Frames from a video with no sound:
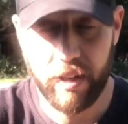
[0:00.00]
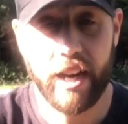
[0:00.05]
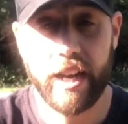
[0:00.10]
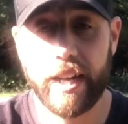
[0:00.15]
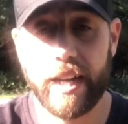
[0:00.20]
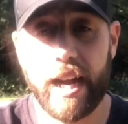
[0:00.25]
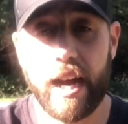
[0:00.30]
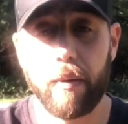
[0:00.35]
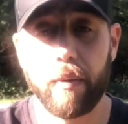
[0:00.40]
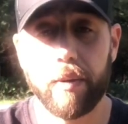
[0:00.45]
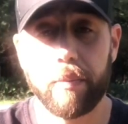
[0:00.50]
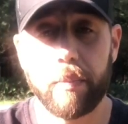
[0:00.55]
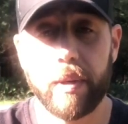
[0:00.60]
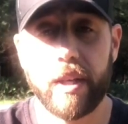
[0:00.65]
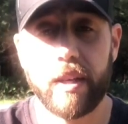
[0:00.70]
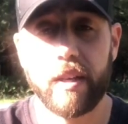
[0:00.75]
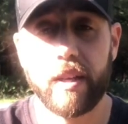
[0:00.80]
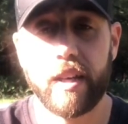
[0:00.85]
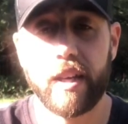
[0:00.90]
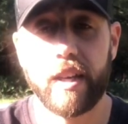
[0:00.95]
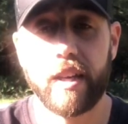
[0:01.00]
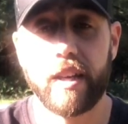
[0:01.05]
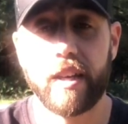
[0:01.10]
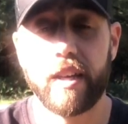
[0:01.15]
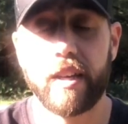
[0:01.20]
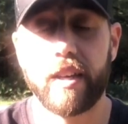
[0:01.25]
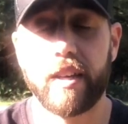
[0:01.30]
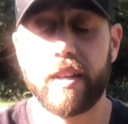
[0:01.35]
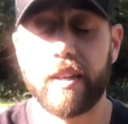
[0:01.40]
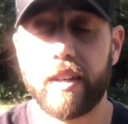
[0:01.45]
hanging out with me,
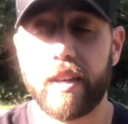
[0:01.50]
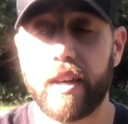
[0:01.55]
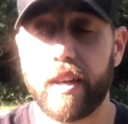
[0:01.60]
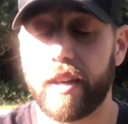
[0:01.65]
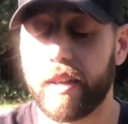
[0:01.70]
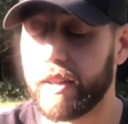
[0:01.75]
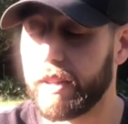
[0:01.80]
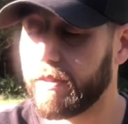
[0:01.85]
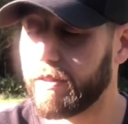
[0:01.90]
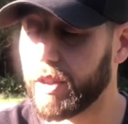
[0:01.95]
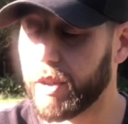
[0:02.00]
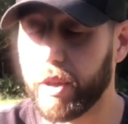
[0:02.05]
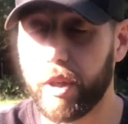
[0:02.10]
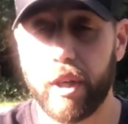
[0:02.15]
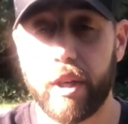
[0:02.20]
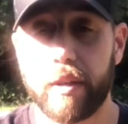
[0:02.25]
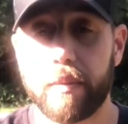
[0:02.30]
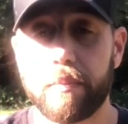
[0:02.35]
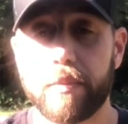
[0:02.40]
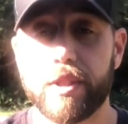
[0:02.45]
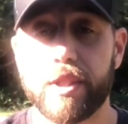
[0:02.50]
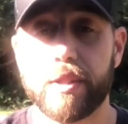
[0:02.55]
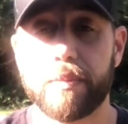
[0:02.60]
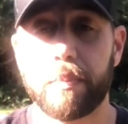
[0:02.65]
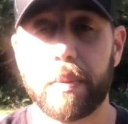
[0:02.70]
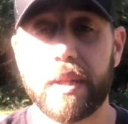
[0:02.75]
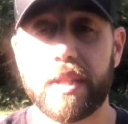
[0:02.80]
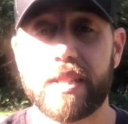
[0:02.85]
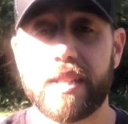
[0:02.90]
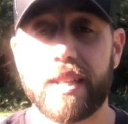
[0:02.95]
and if you could, just
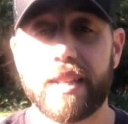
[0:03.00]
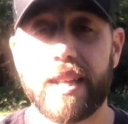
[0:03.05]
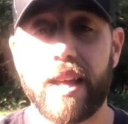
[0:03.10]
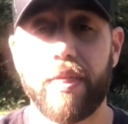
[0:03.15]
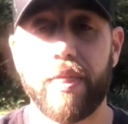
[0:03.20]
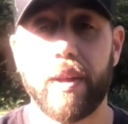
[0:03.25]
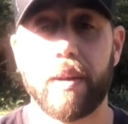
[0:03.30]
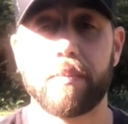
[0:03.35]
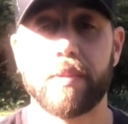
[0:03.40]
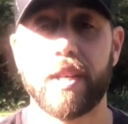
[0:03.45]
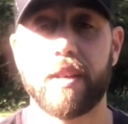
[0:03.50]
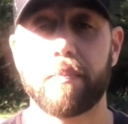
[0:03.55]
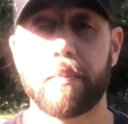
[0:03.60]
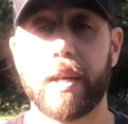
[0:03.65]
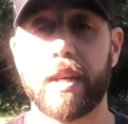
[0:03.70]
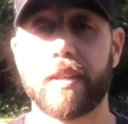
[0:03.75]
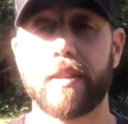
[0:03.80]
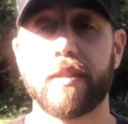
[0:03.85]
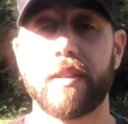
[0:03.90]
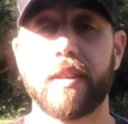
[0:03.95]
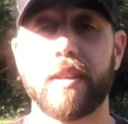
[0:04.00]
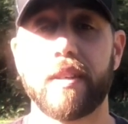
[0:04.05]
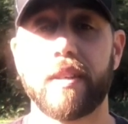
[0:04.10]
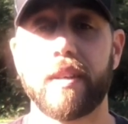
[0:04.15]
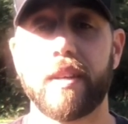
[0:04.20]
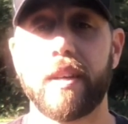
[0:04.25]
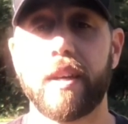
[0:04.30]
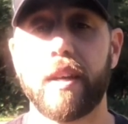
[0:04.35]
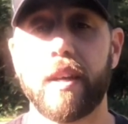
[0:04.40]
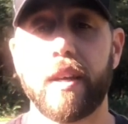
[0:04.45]
please hit that thumbs up button
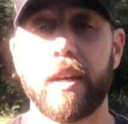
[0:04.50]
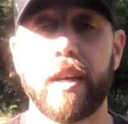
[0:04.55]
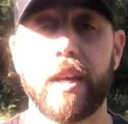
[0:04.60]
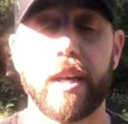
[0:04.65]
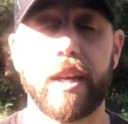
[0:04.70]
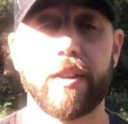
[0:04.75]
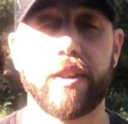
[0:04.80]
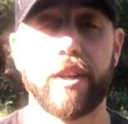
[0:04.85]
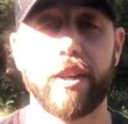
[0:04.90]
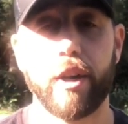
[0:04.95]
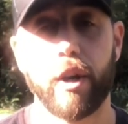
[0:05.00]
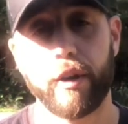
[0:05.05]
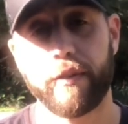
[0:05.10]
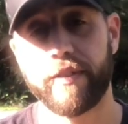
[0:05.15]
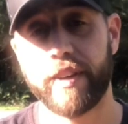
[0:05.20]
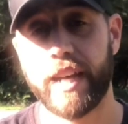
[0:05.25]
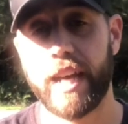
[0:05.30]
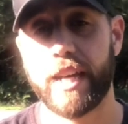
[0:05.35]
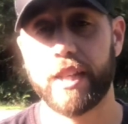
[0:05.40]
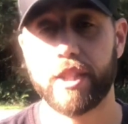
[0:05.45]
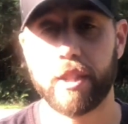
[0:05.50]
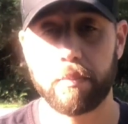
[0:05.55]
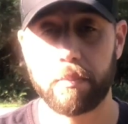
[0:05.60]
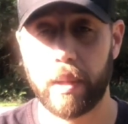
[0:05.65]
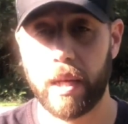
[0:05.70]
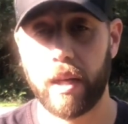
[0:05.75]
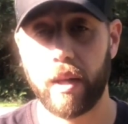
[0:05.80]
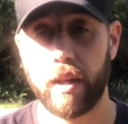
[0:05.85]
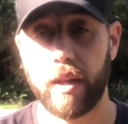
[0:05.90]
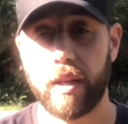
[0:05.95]
and the notification
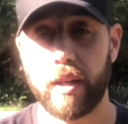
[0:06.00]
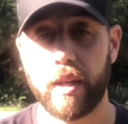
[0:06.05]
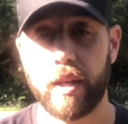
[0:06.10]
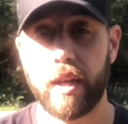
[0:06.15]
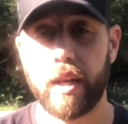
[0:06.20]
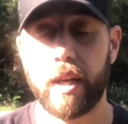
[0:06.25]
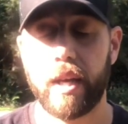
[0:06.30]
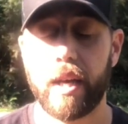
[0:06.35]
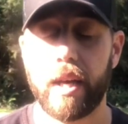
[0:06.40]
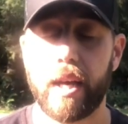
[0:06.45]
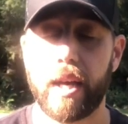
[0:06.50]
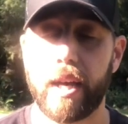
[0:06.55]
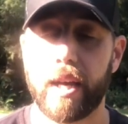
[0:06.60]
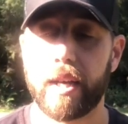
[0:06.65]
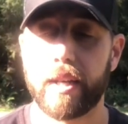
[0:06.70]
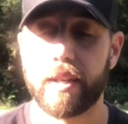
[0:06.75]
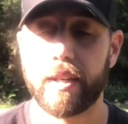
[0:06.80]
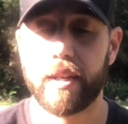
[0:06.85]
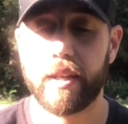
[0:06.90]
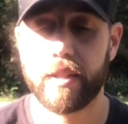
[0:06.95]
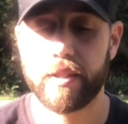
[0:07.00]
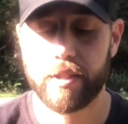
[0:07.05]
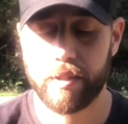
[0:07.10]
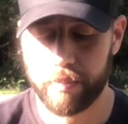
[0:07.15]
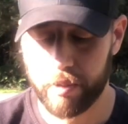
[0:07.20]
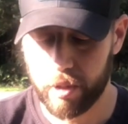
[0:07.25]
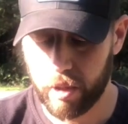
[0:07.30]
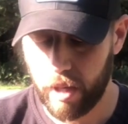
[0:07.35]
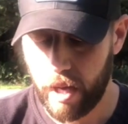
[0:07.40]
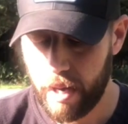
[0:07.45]
bell, and
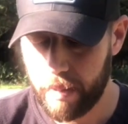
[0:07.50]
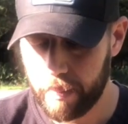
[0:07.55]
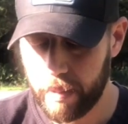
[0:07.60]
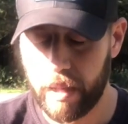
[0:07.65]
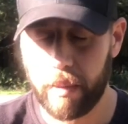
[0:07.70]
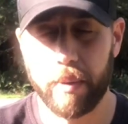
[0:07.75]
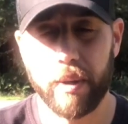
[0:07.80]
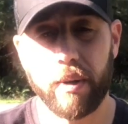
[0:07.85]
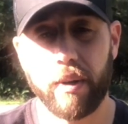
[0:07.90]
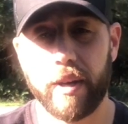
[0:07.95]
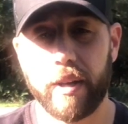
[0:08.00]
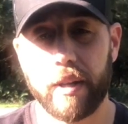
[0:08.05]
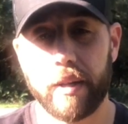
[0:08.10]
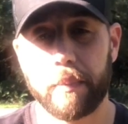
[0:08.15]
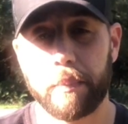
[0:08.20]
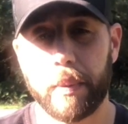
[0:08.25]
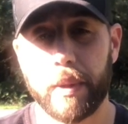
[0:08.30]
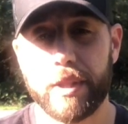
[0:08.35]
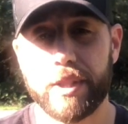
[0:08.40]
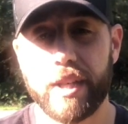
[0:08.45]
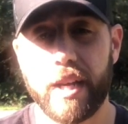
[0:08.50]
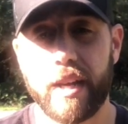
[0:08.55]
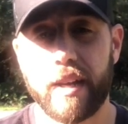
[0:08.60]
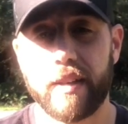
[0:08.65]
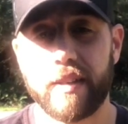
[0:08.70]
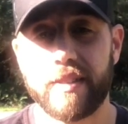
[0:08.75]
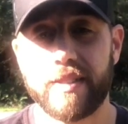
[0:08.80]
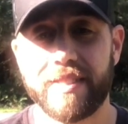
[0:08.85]
subscribe. I would greatly appreciate it.